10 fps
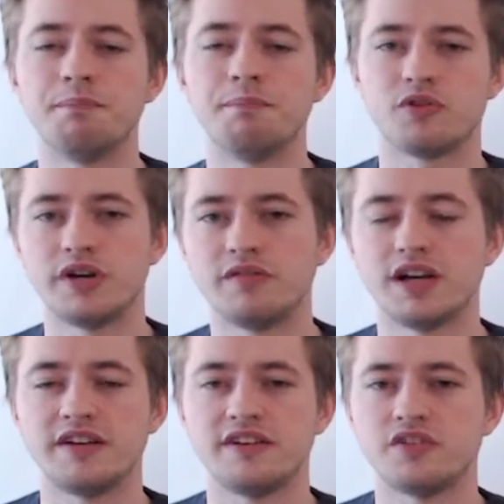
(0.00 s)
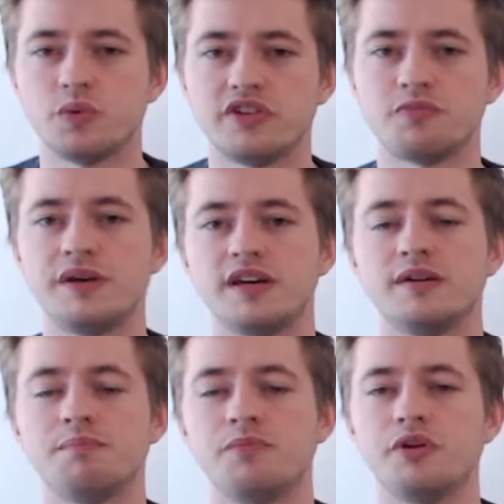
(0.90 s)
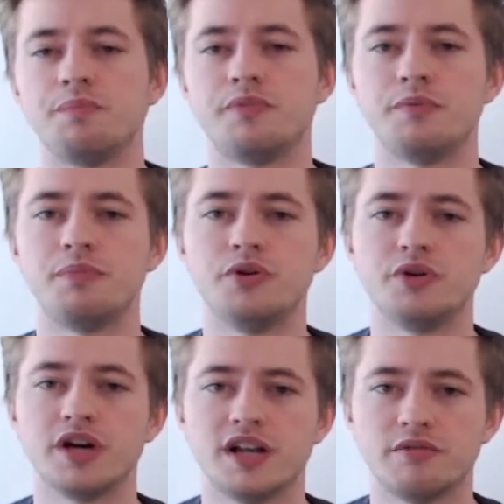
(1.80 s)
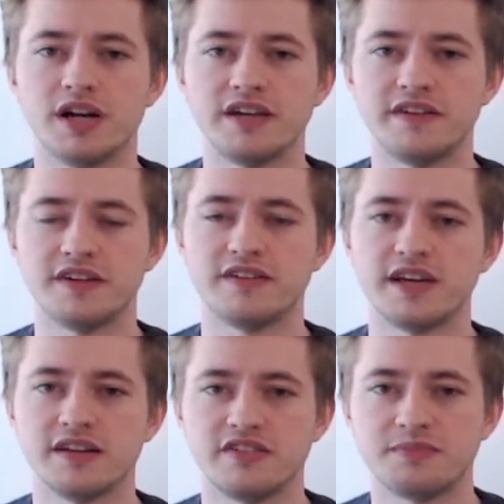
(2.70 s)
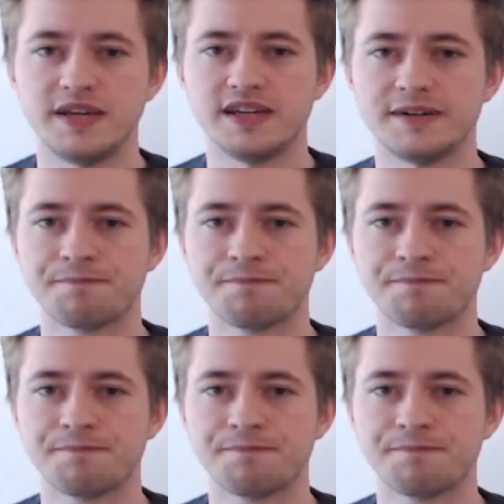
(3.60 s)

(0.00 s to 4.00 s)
green relating to one speaker and the blue colour relating to the other speaker.